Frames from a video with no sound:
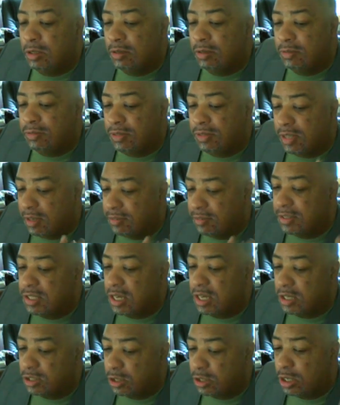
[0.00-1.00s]
Forgive us
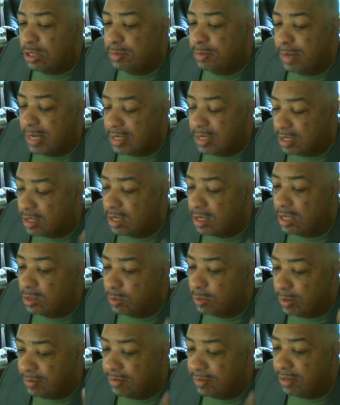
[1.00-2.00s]
our trespasses as
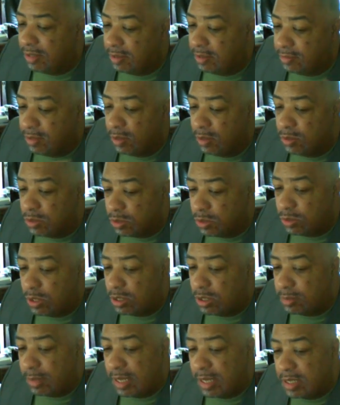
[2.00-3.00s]
we forgive those who
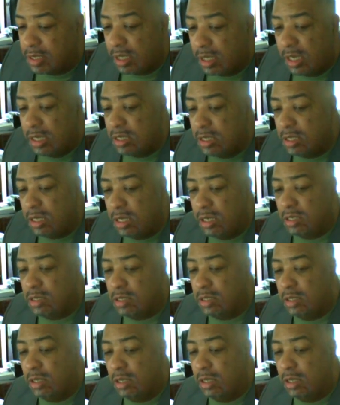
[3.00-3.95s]
trespass against us.